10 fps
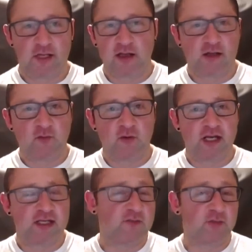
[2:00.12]
I'll give him
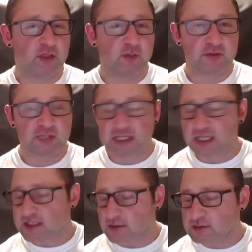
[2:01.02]
credit. Dave Palumbo's like
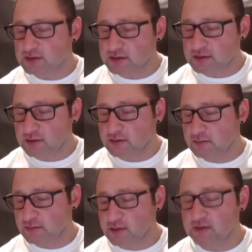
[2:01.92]
that. There's
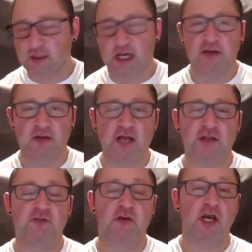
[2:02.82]
there's a lot of
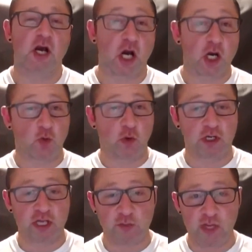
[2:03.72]
actually very hard
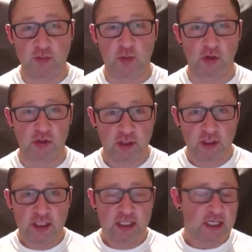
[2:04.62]
working people
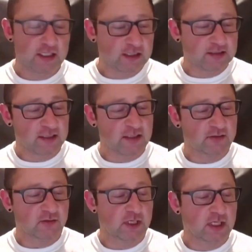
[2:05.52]
in this
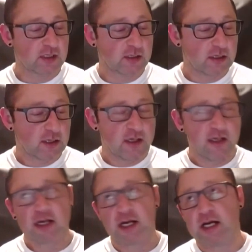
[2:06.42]
industry
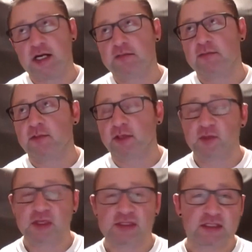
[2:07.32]
uh, on the
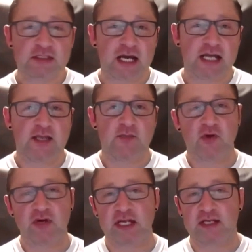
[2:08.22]
business side that
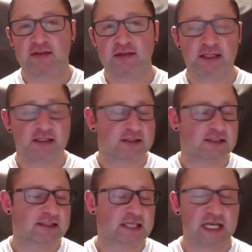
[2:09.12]
put in
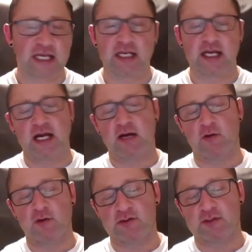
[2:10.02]
insane
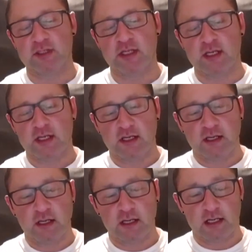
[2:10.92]
hours.
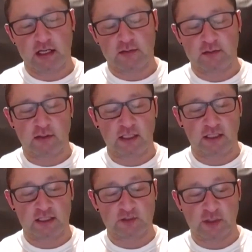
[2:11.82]
Uh, oh, I
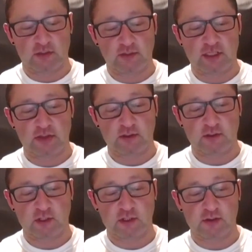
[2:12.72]
lost my thing with the
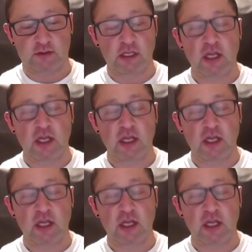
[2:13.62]
pictures.